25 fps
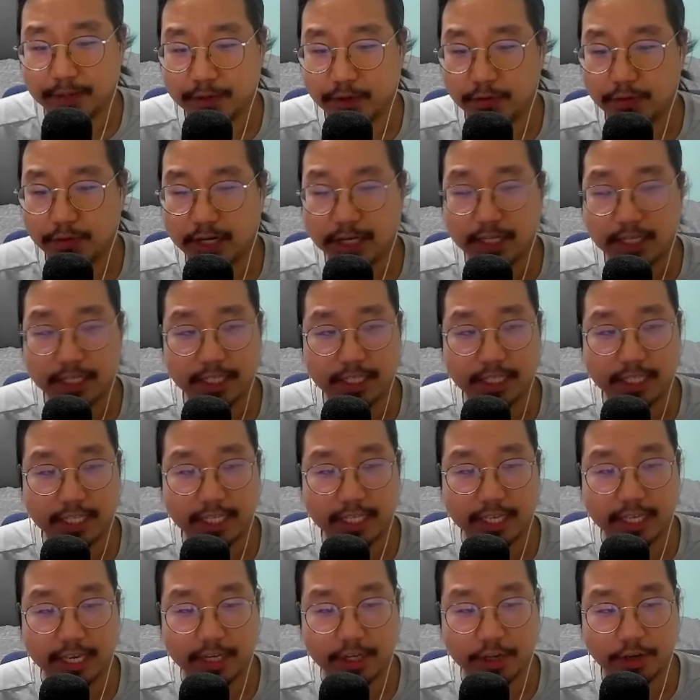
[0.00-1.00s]
wanted to see
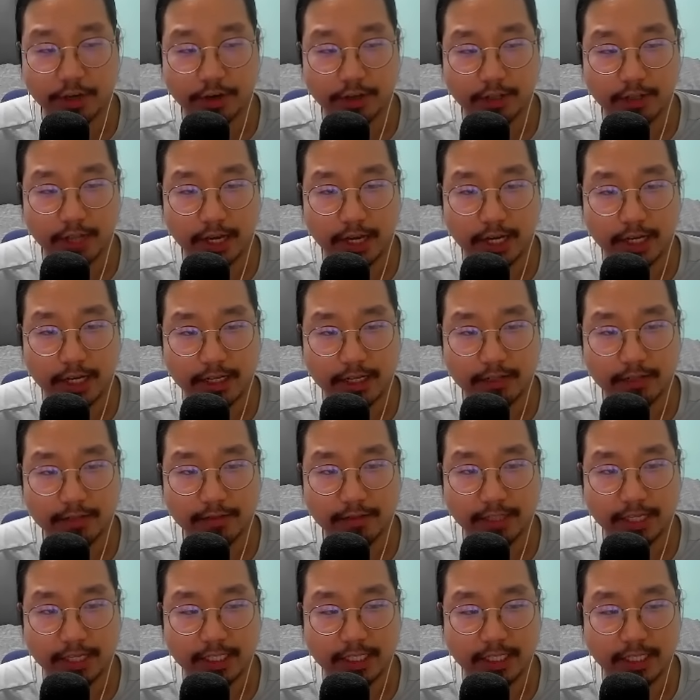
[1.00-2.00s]
that Carlotta.
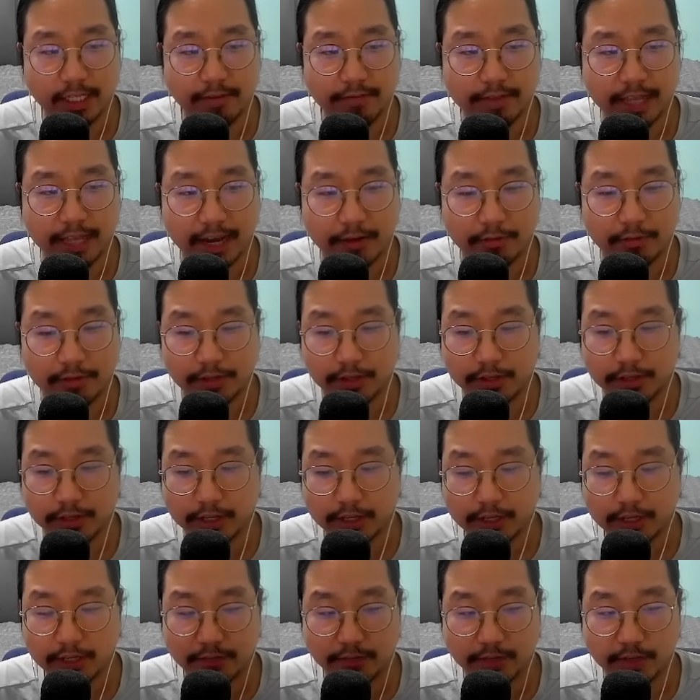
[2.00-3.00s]
Let's give that one a
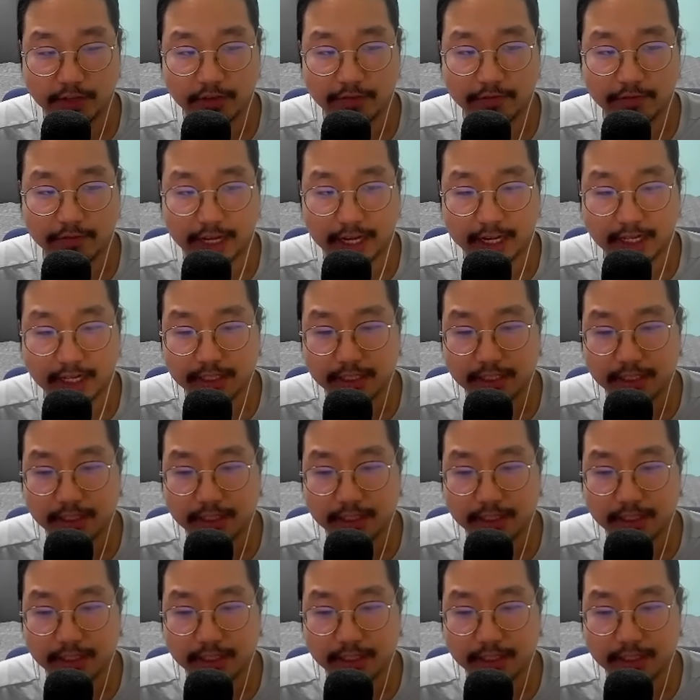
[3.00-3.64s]
look real fast.